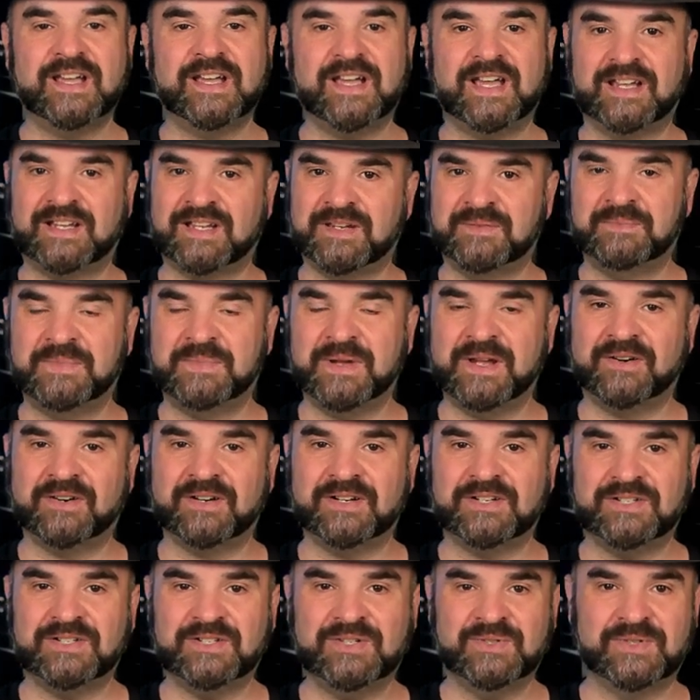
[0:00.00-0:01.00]
and compare
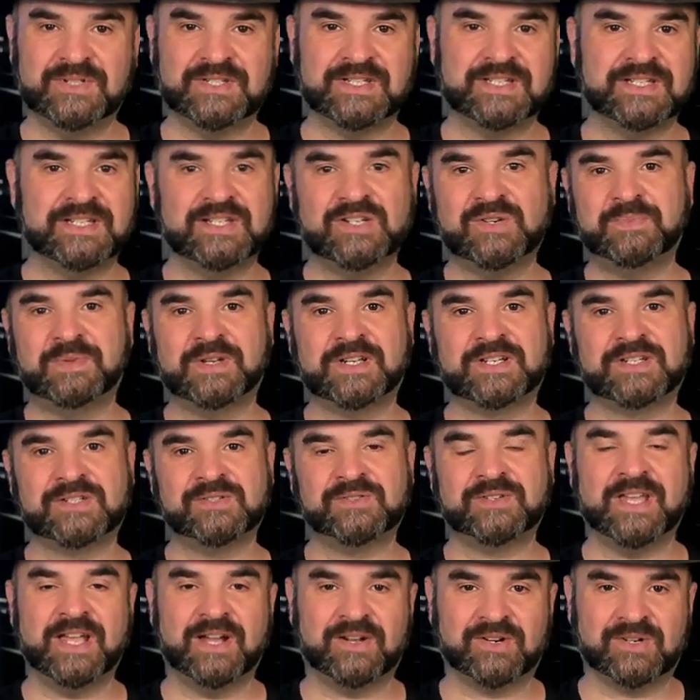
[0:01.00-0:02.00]
it to its
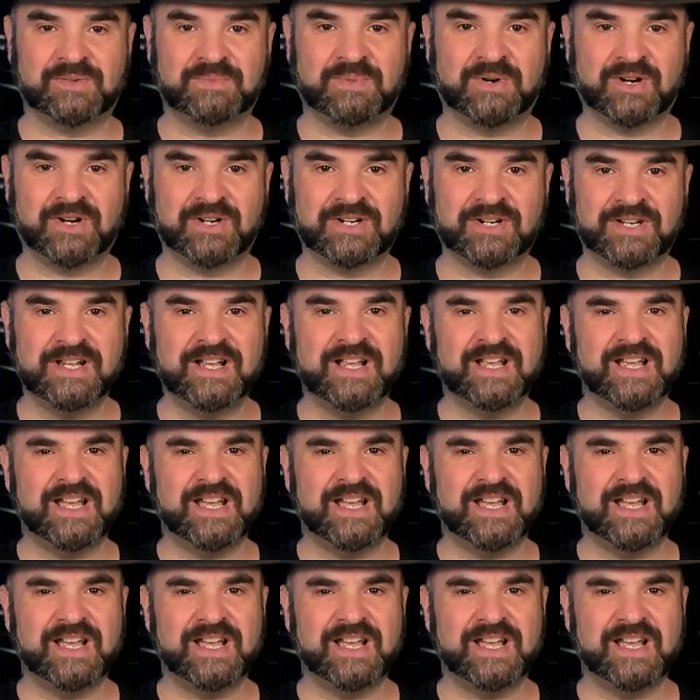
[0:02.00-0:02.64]
Neopixel counterpart,